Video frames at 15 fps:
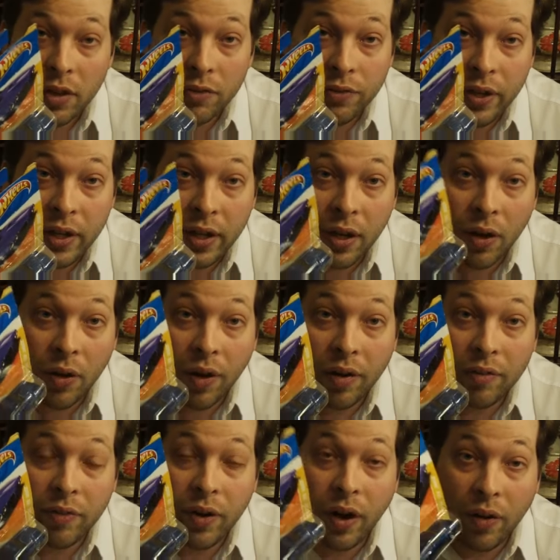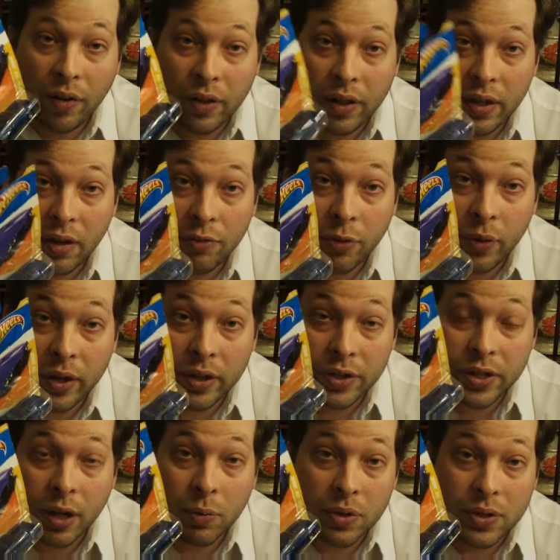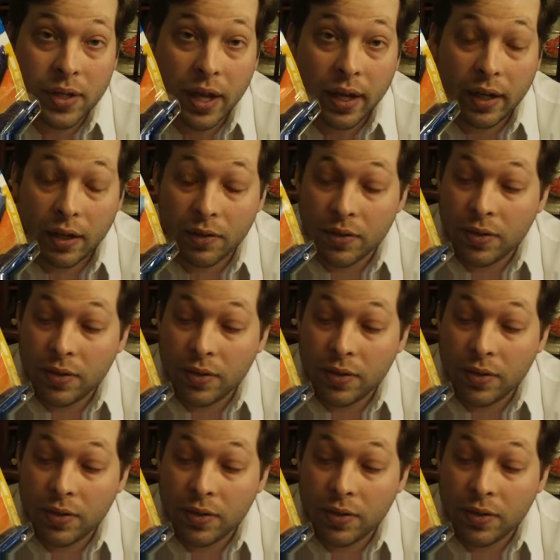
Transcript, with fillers: video of all the uh, footage that was taken.